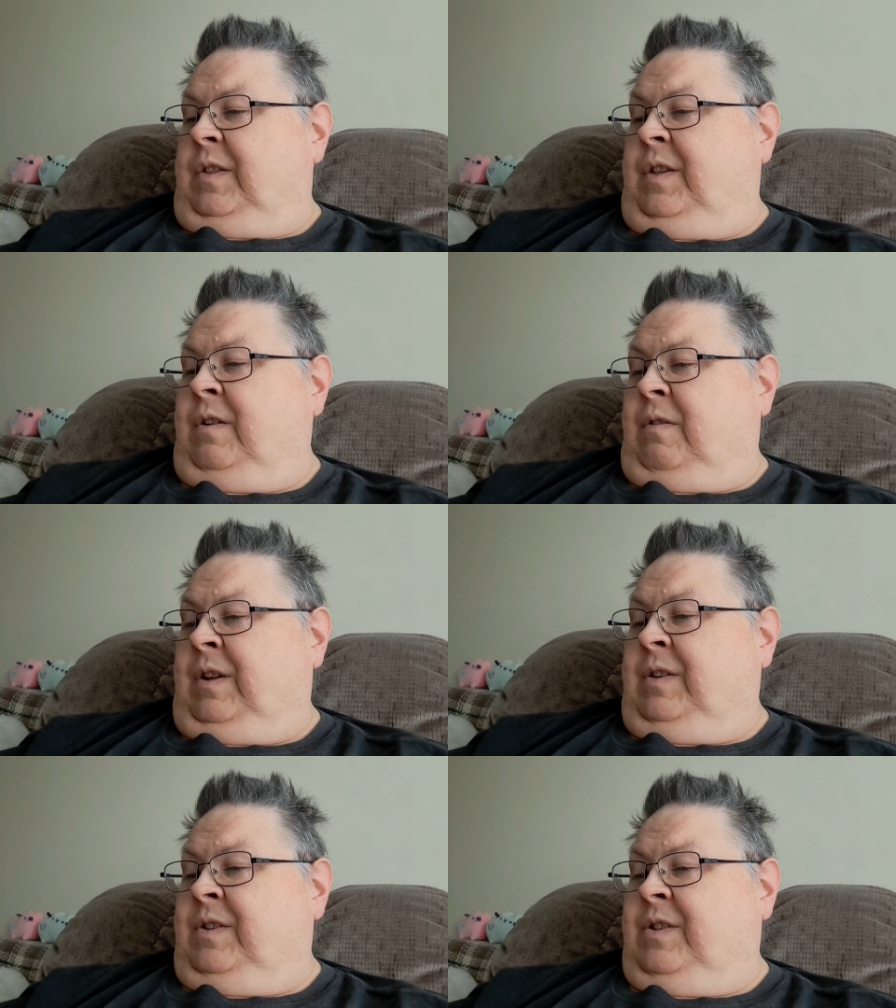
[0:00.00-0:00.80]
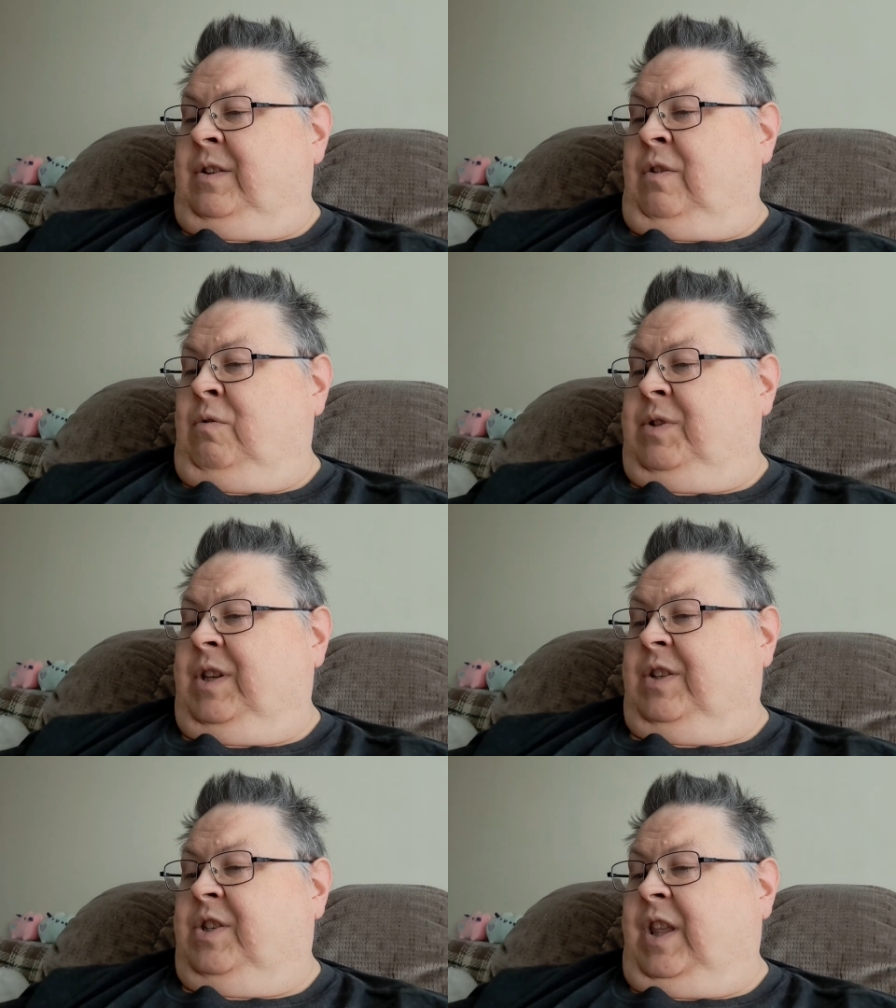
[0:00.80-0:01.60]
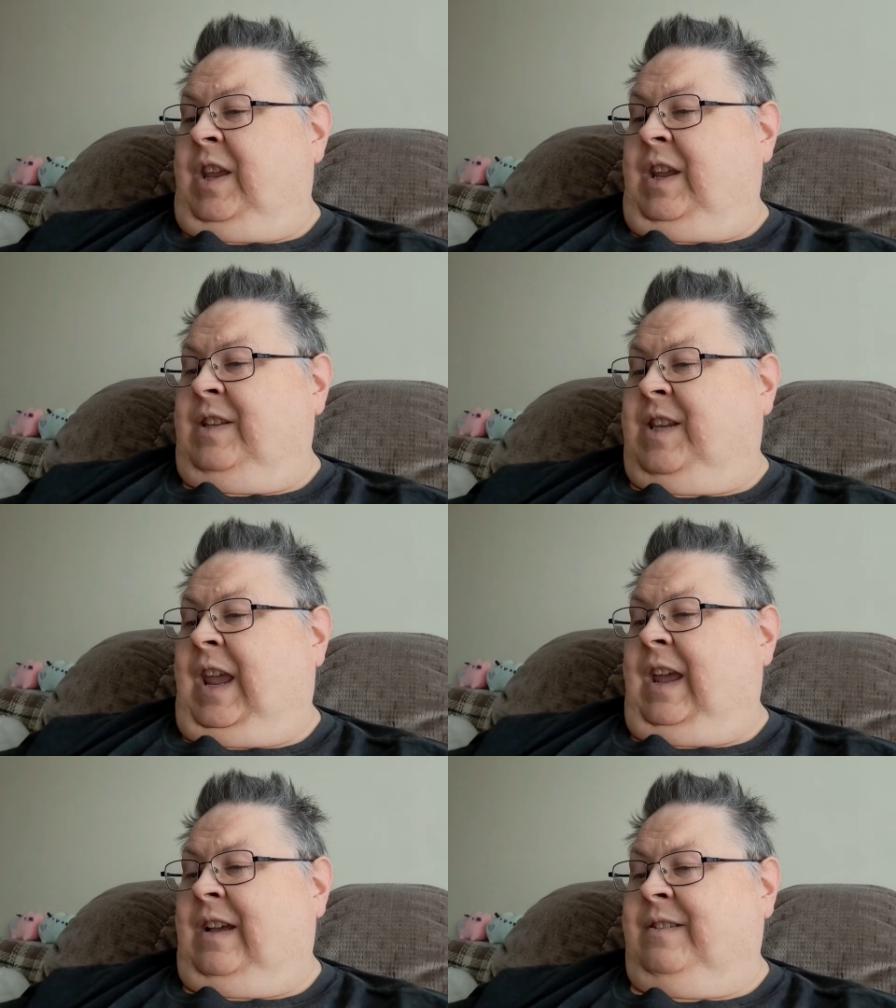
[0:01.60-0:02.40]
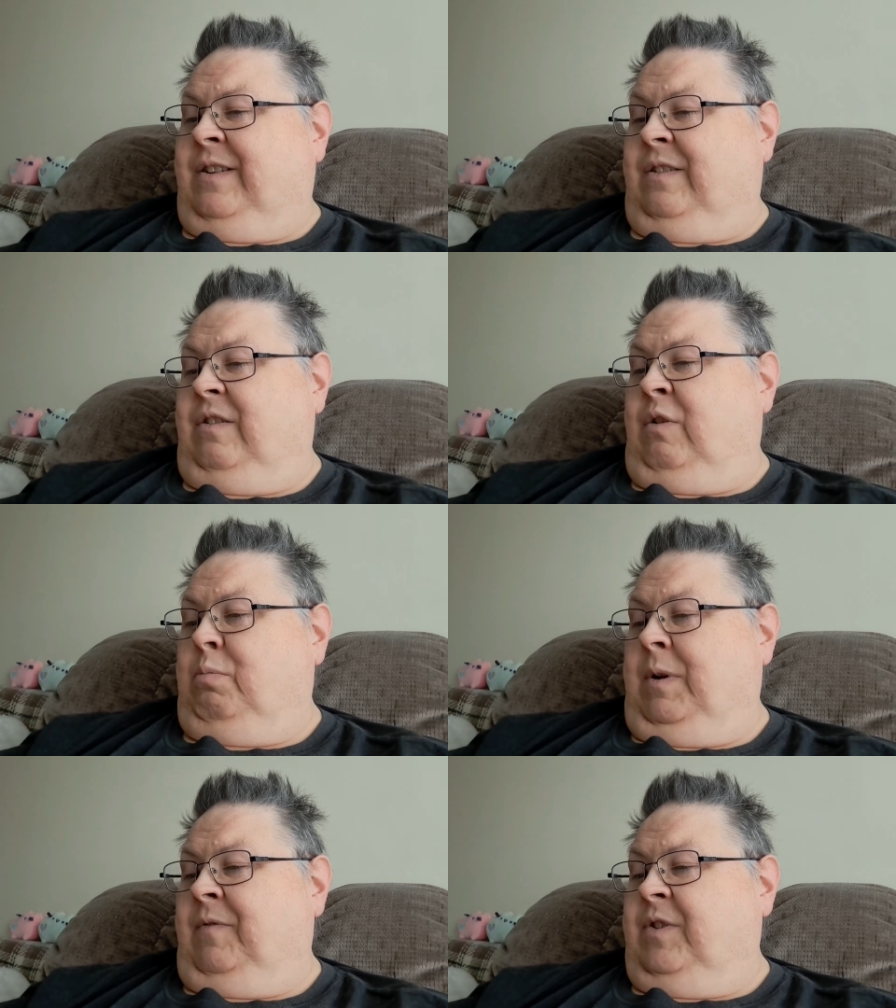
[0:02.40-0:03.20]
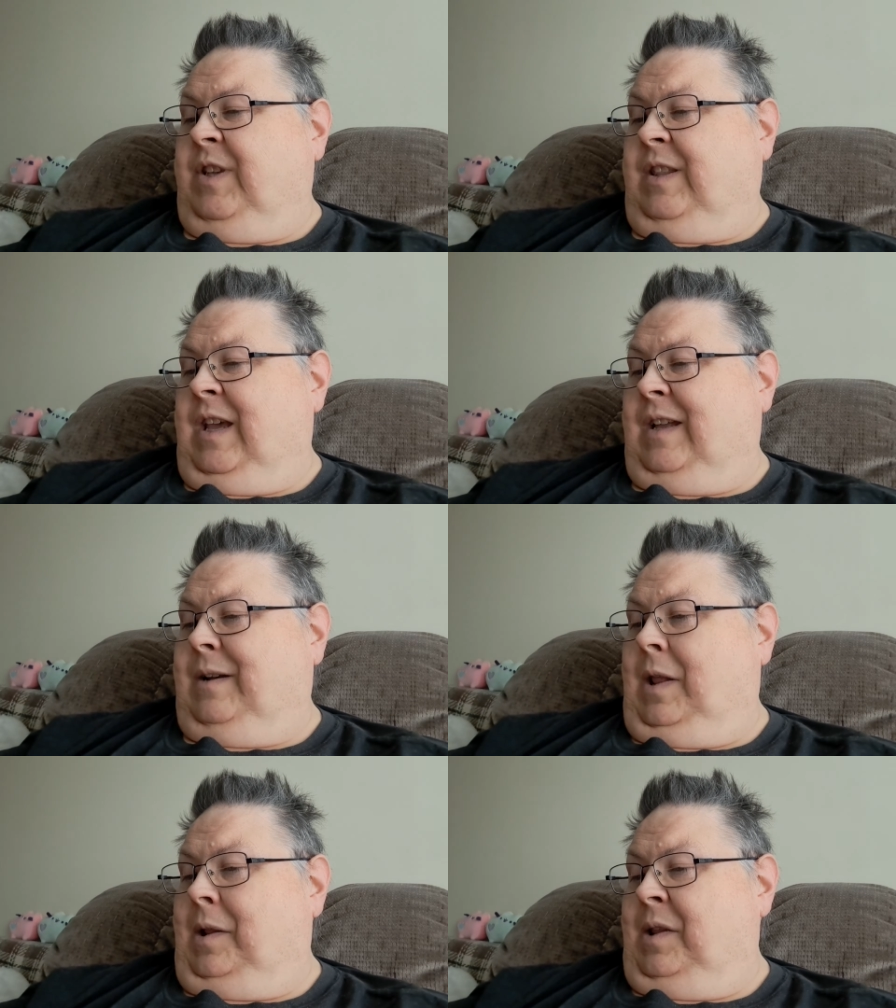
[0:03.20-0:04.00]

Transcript: There is no such thing as can't. Nope, never said that.